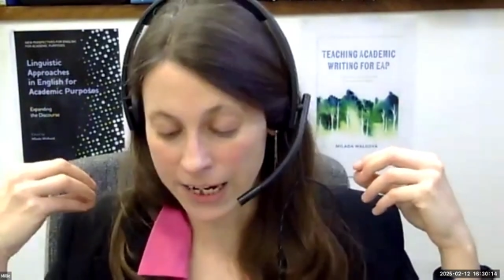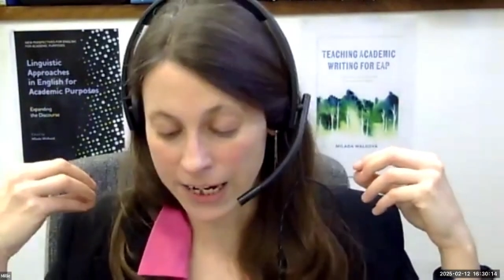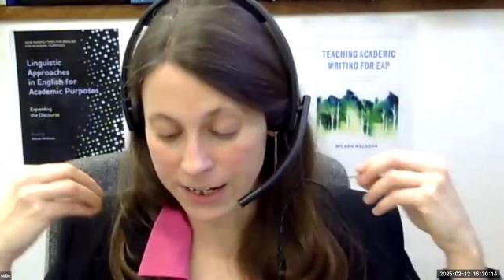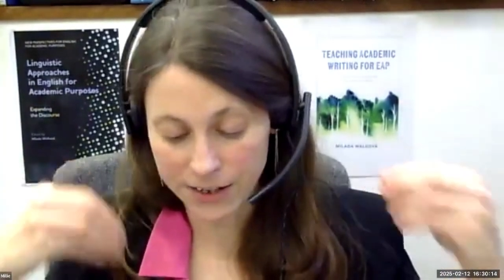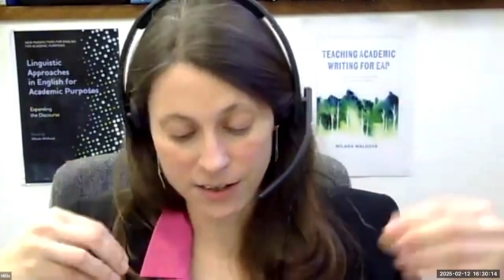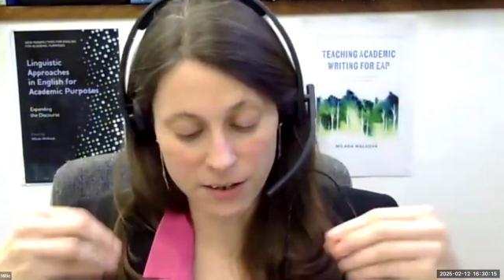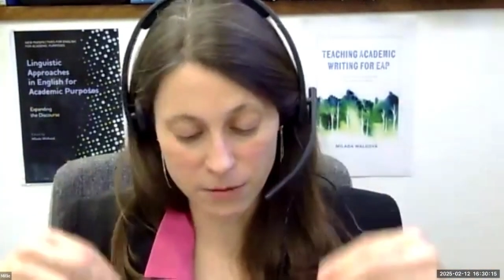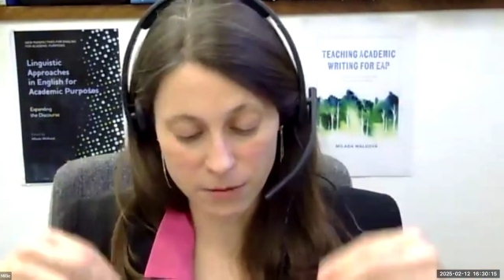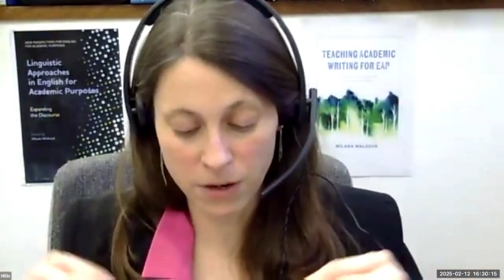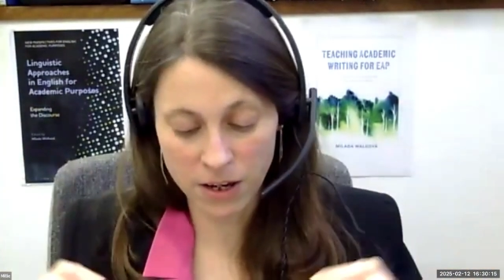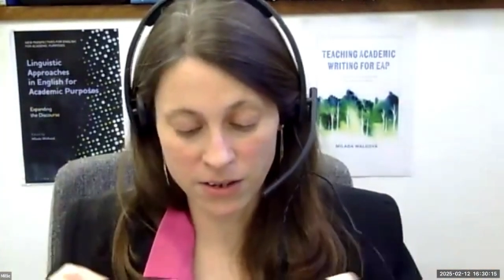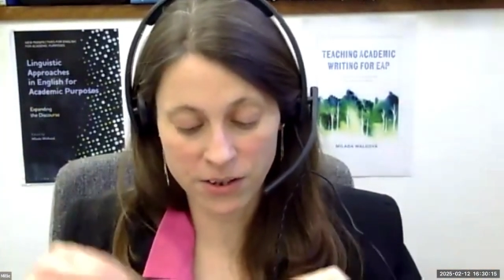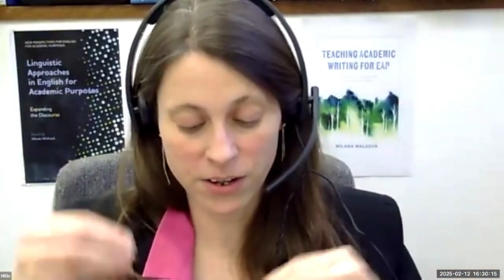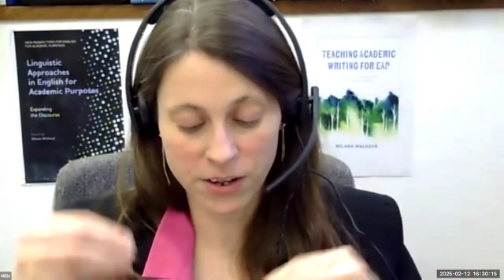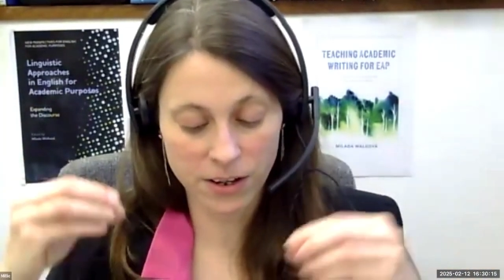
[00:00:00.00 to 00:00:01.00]
And it doesn't
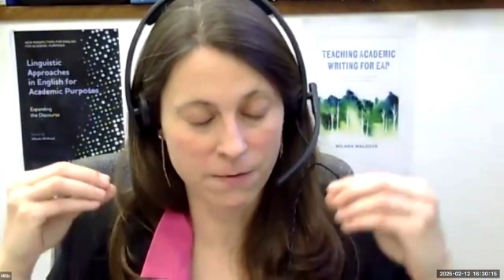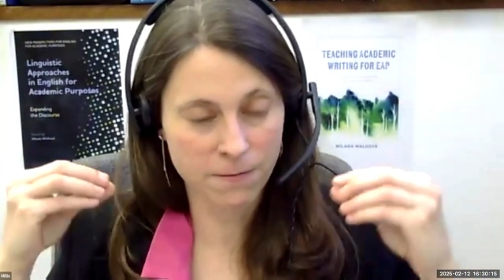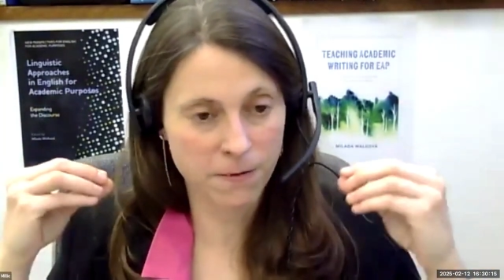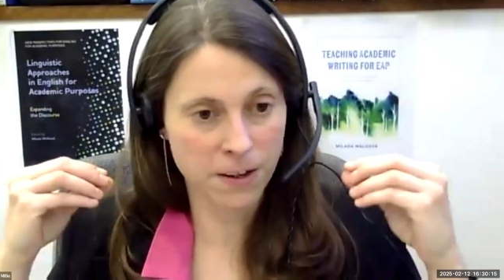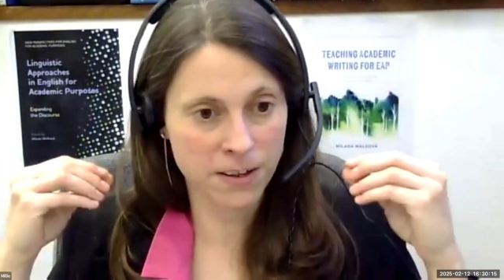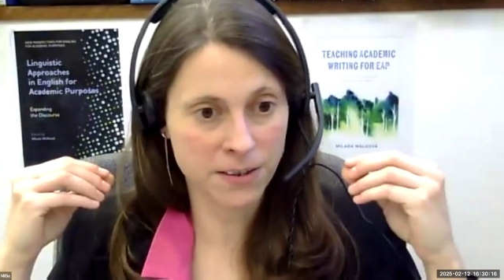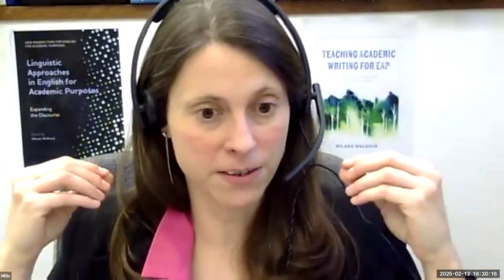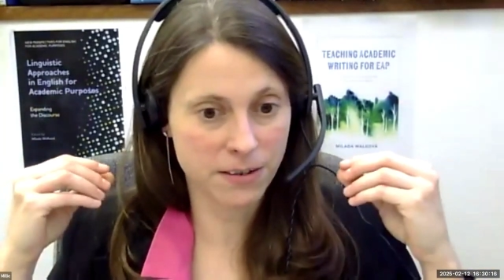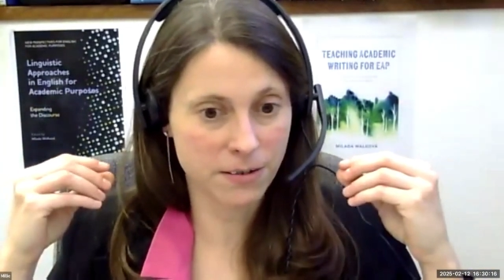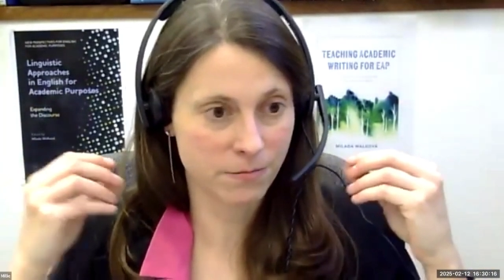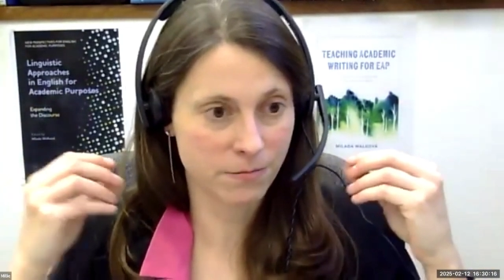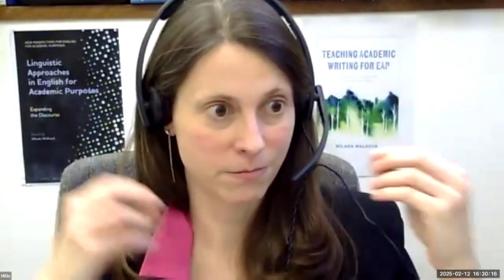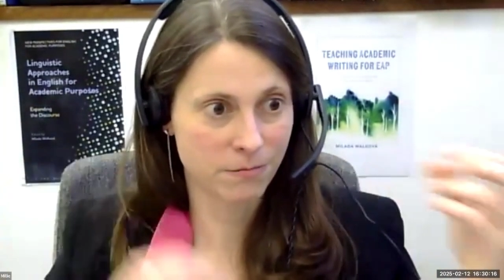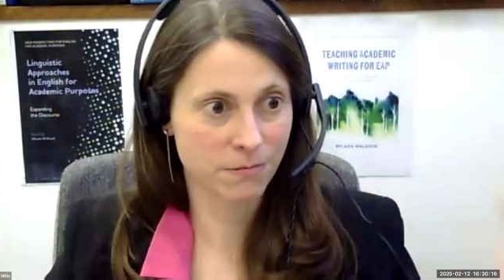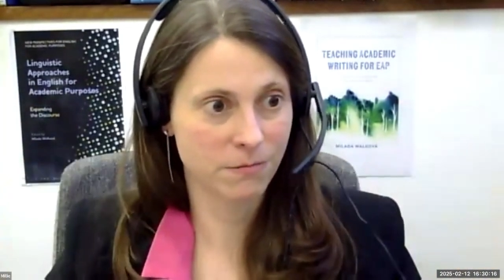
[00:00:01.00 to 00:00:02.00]
matter if it's
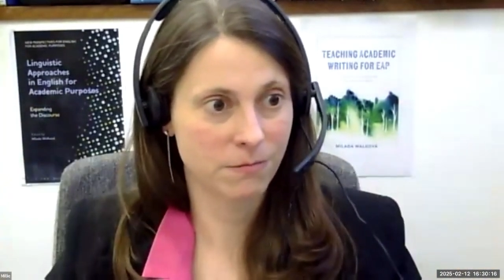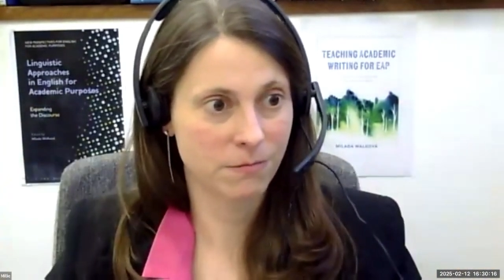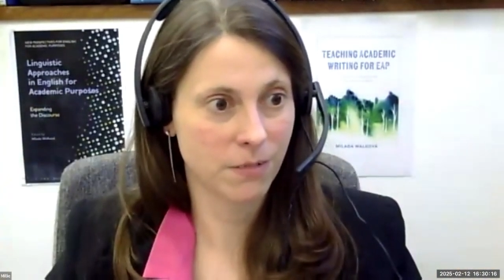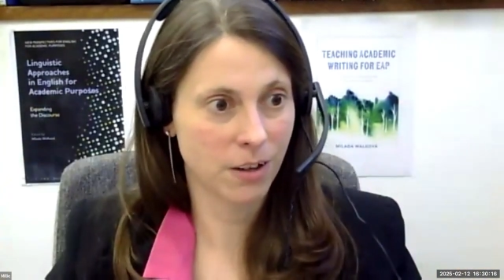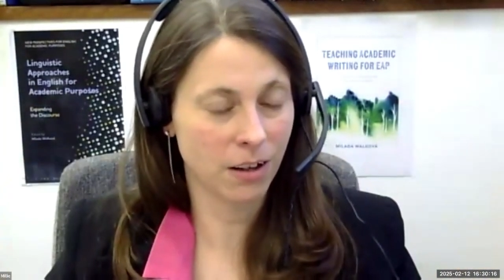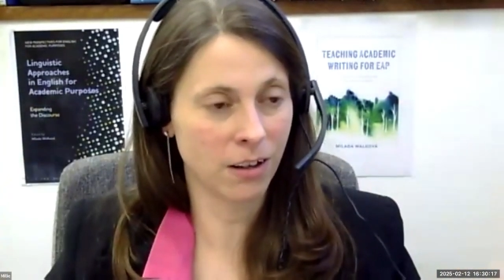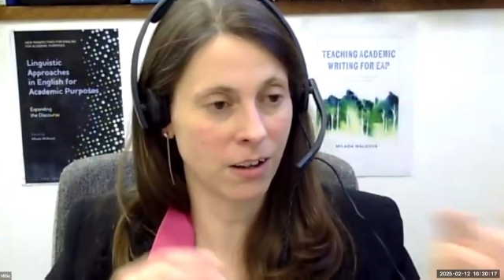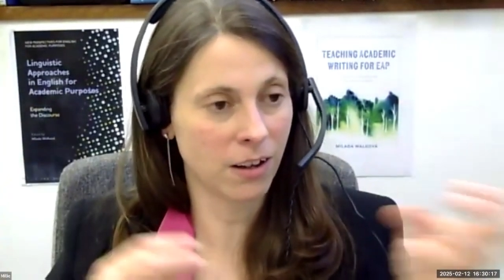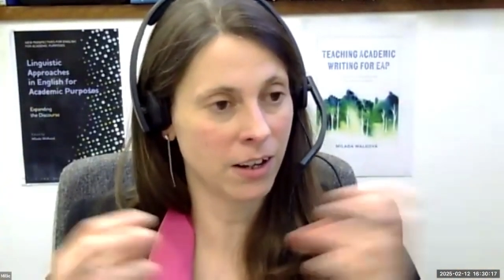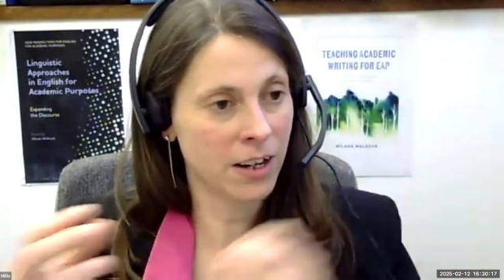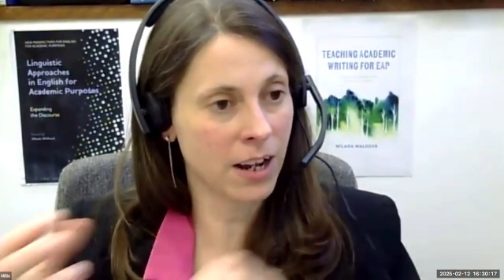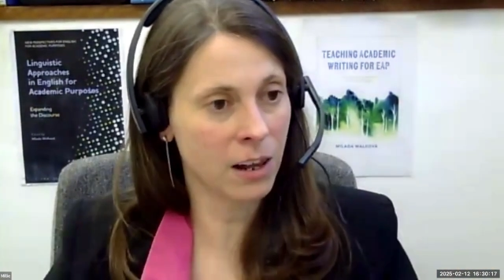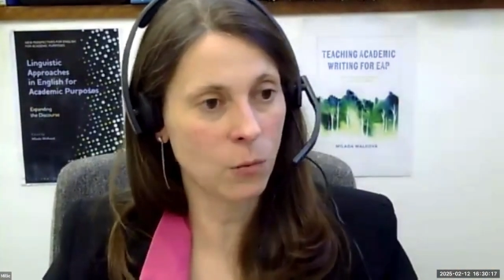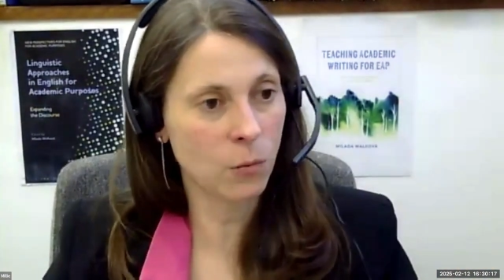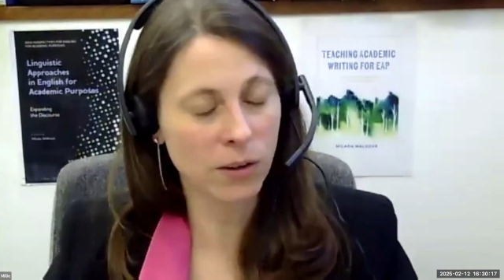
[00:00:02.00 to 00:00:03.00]

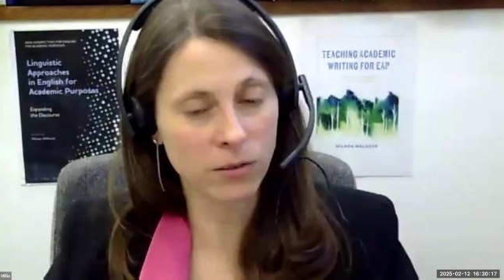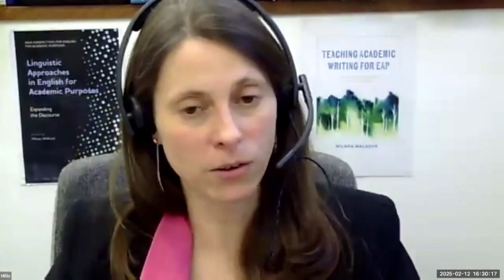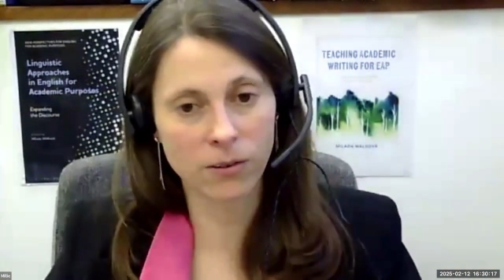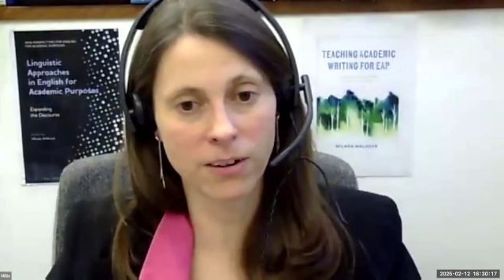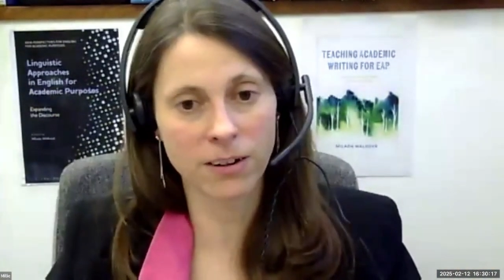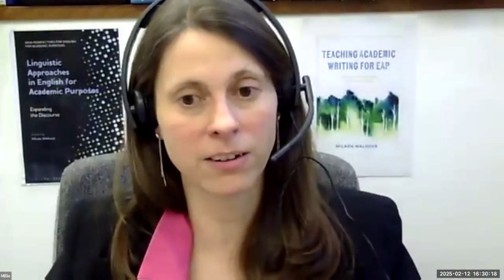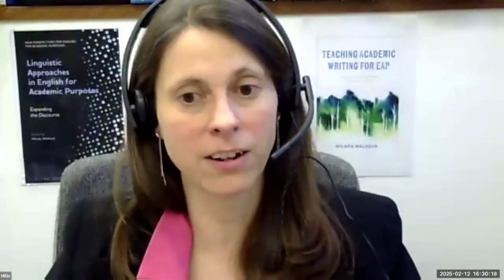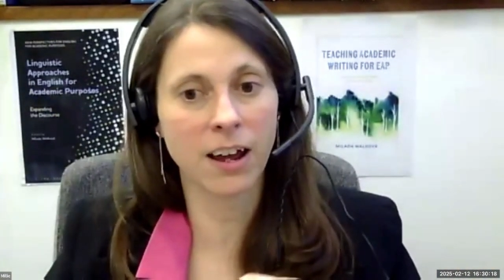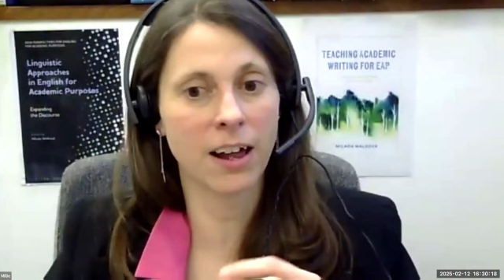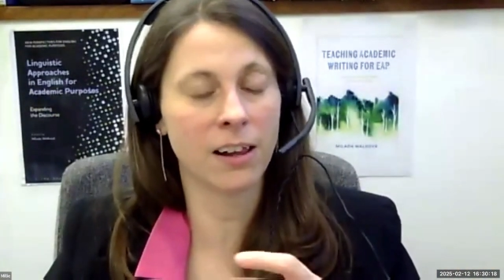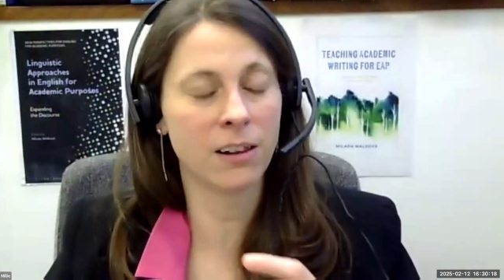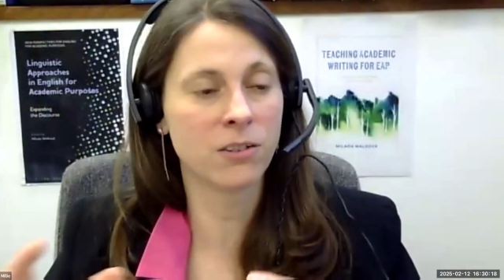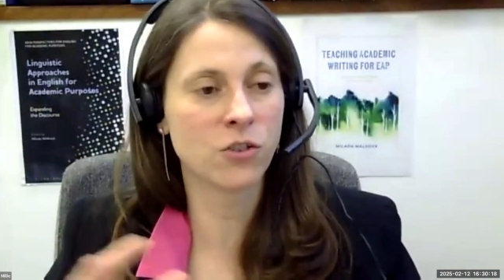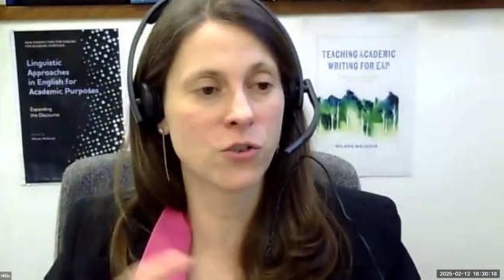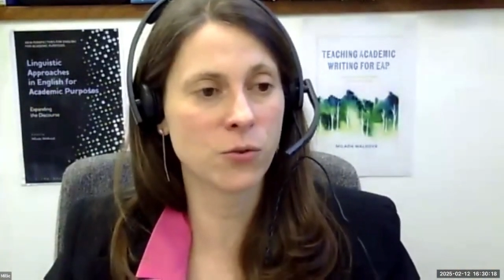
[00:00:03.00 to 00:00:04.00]
an L1 or an
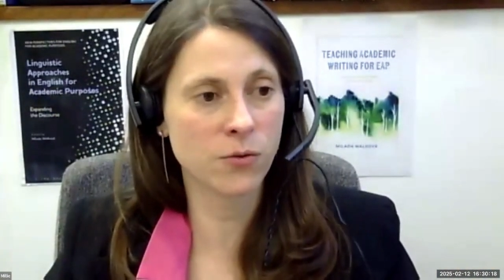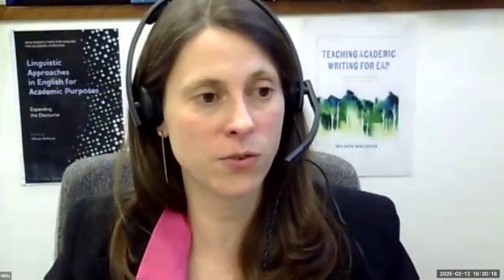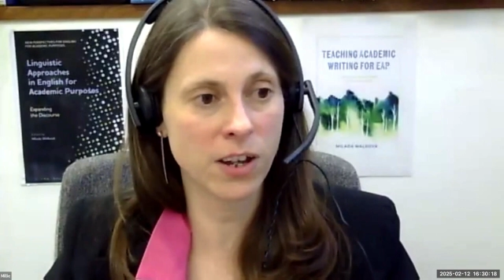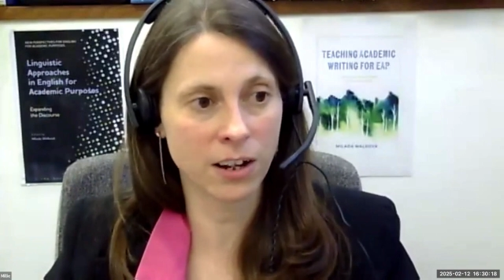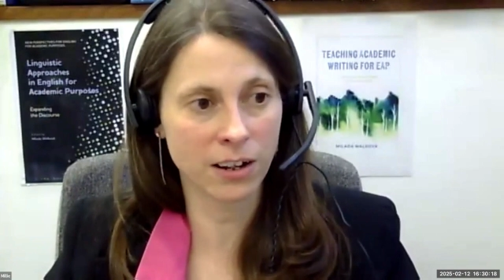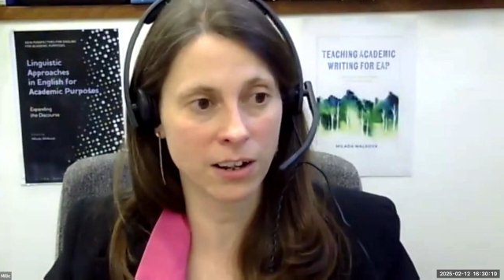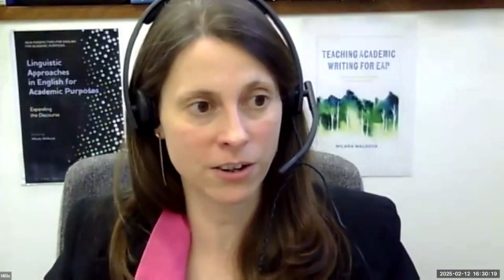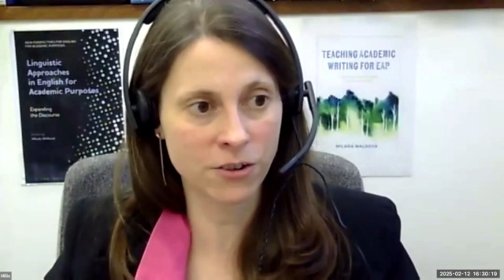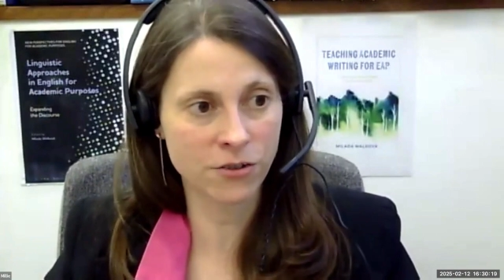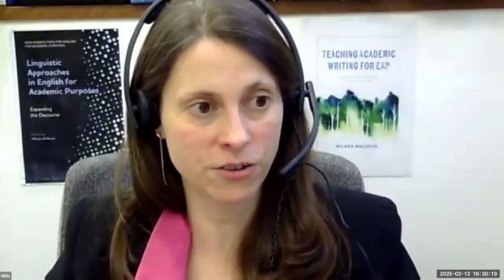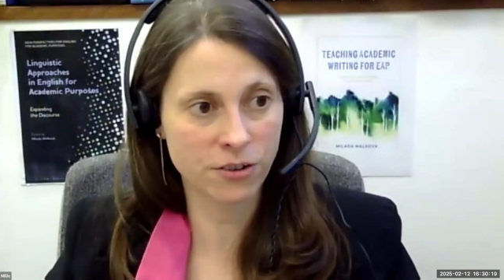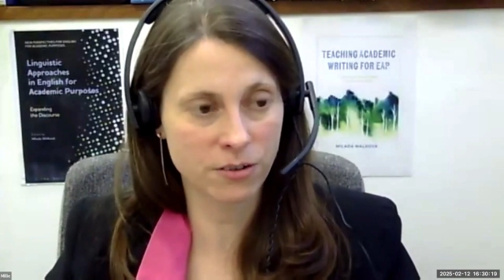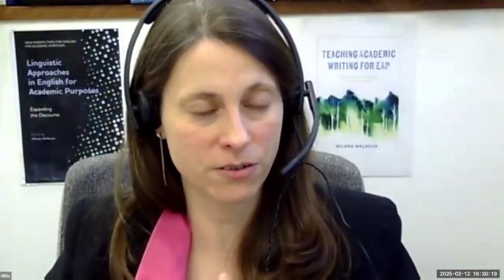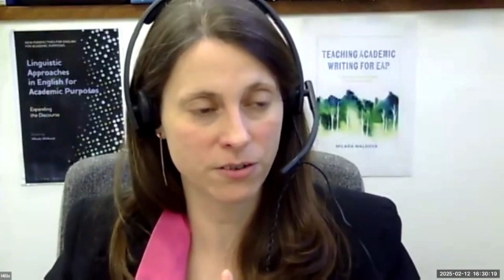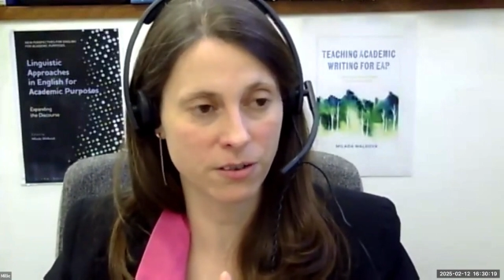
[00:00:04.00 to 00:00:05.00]
L2
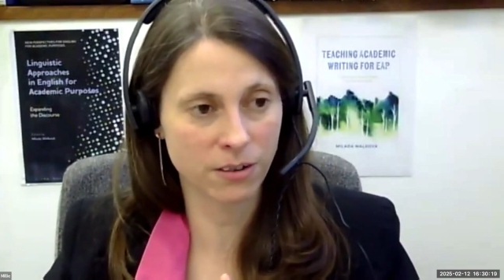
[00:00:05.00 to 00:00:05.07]
English